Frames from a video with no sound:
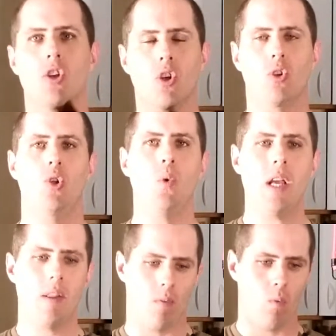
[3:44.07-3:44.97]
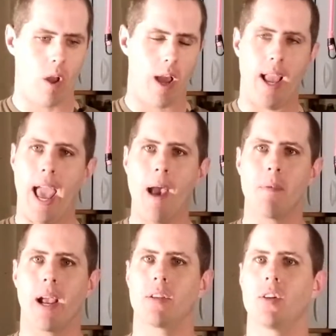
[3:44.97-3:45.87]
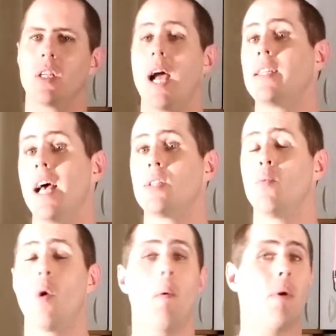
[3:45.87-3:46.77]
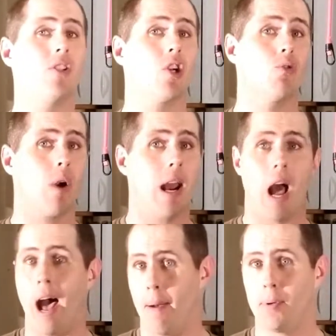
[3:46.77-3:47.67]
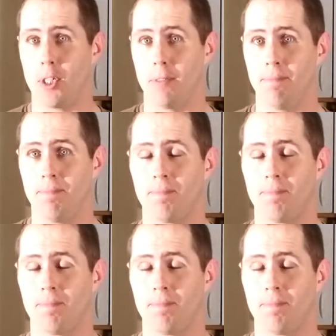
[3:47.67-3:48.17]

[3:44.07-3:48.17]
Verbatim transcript: So doing an ab exercise as a warm-up is a great option.